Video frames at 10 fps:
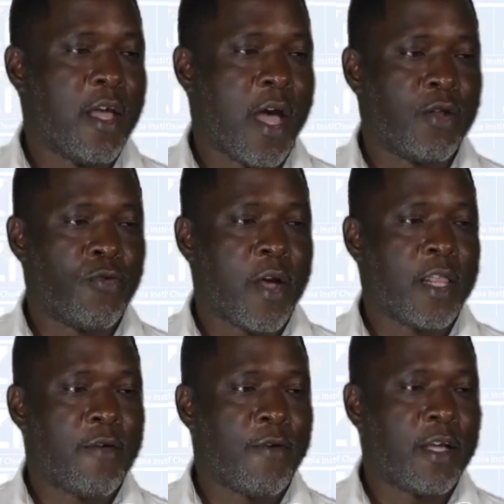and we are
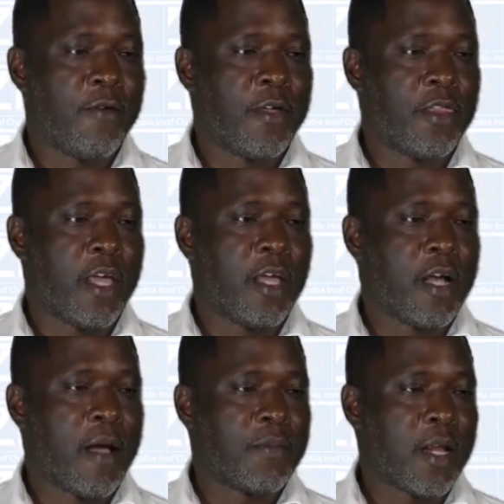never given the
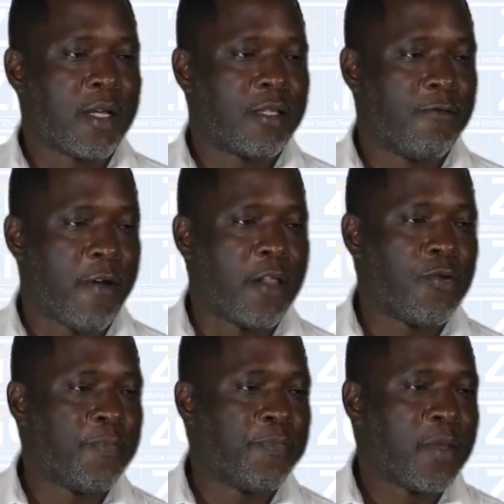income tax value.